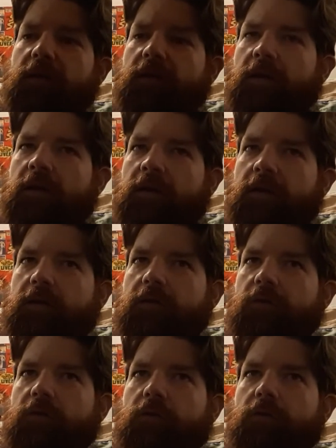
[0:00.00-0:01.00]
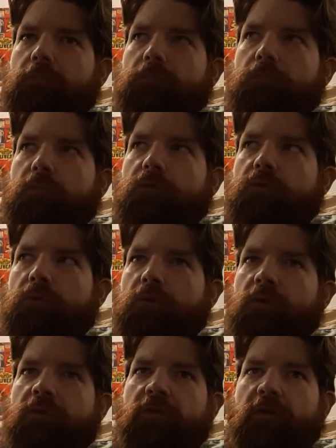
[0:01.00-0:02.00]
Like
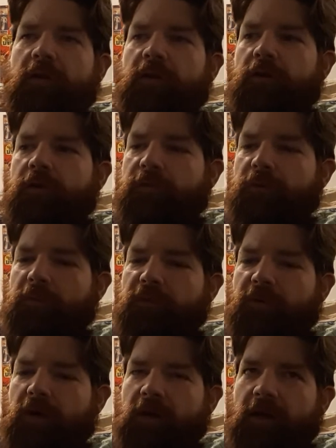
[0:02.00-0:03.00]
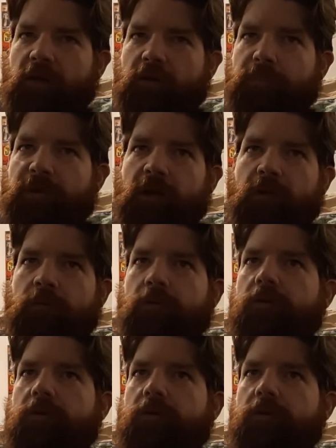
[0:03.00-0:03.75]
towards the later in the film, you find out about,